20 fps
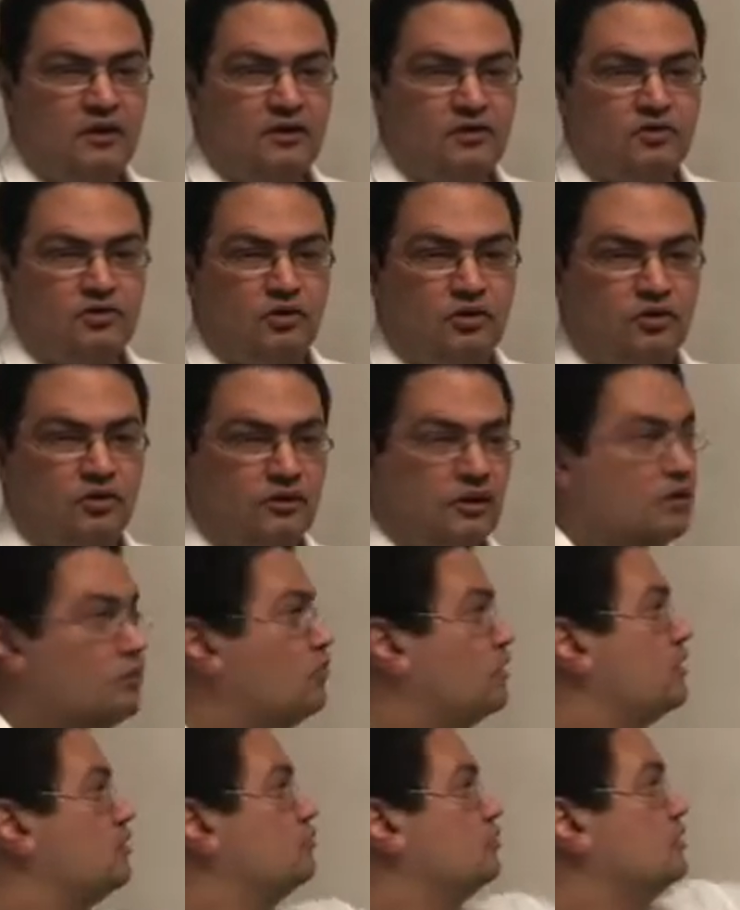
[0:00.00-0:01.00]
So they
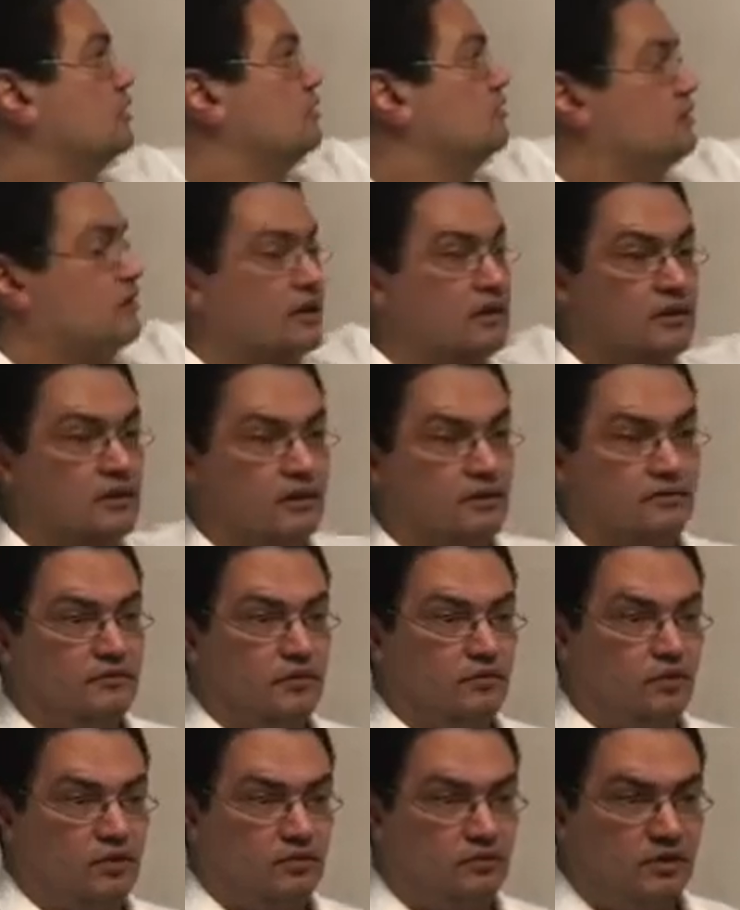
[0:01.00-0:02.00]
want to breathe, and if they
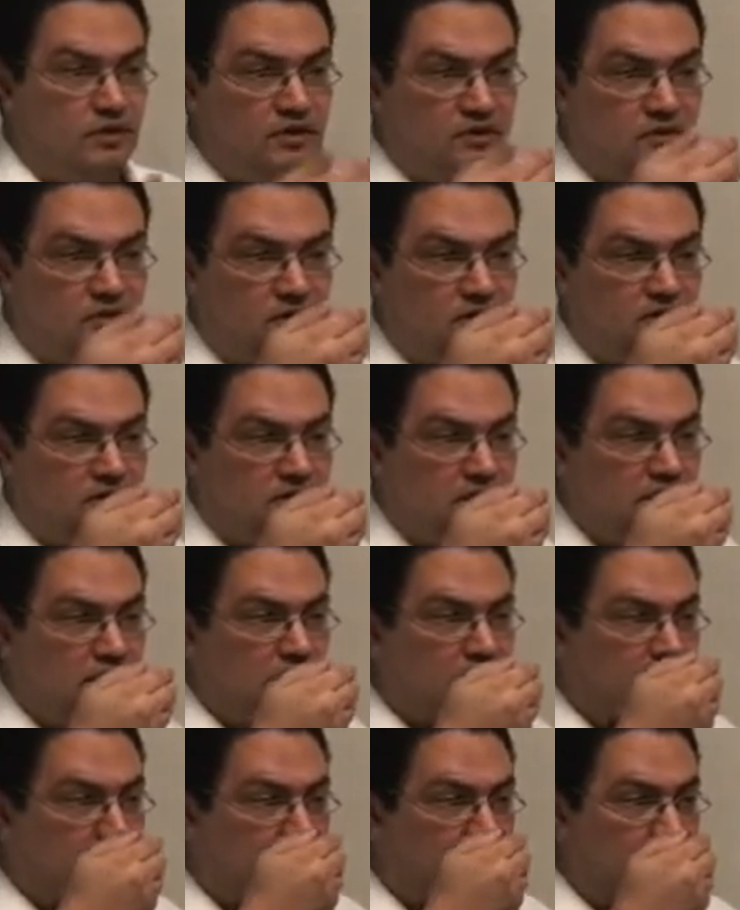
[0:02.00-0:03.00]
want to breathe, they see
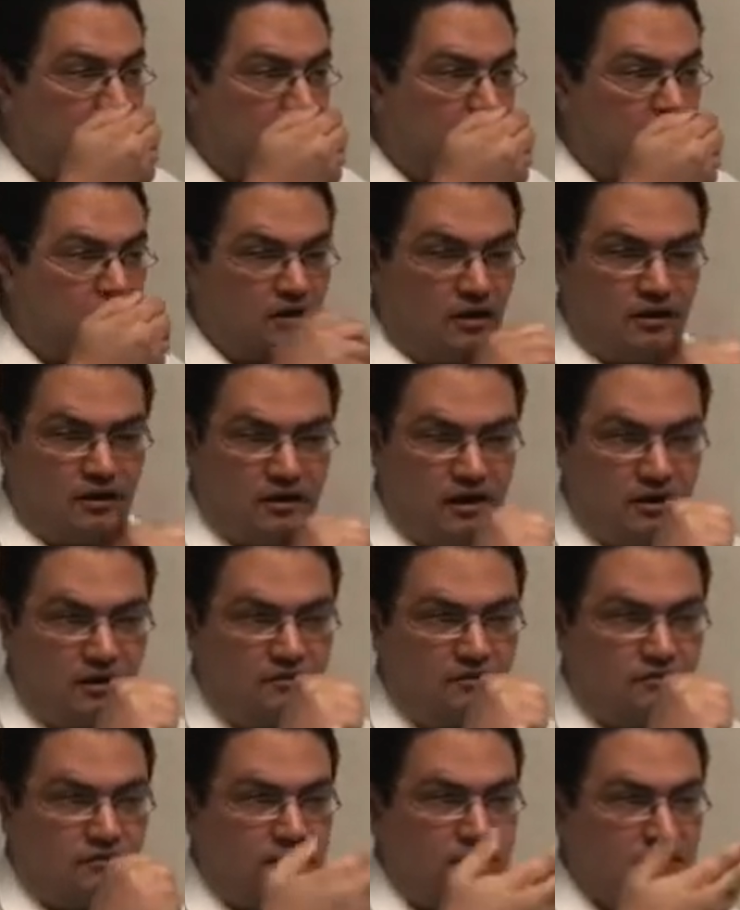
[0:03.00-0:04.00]
that they're like
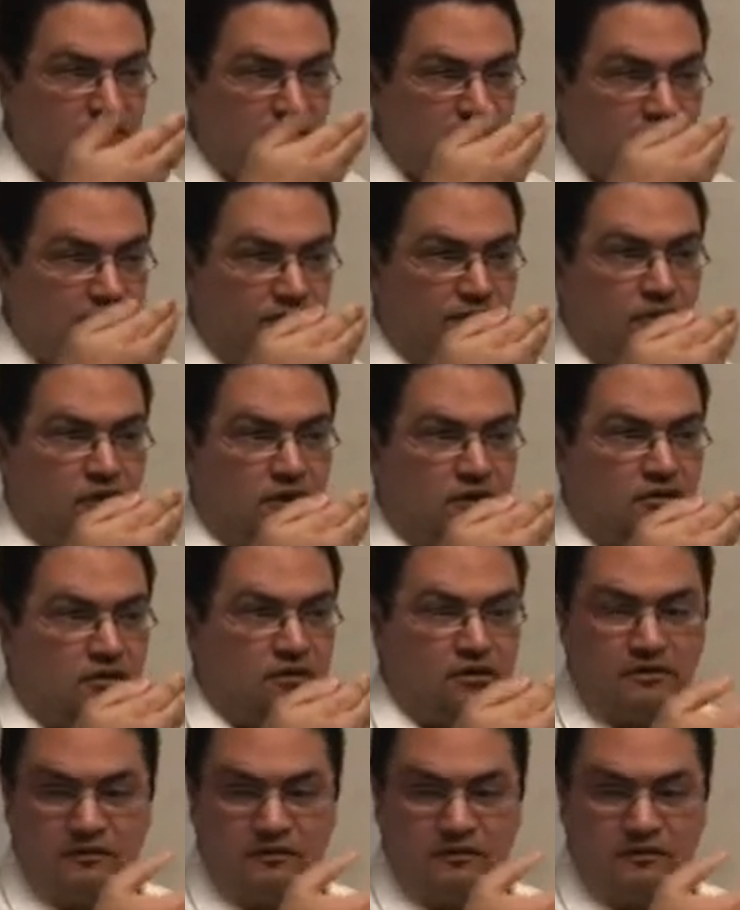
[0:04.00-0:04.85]
they suffocated.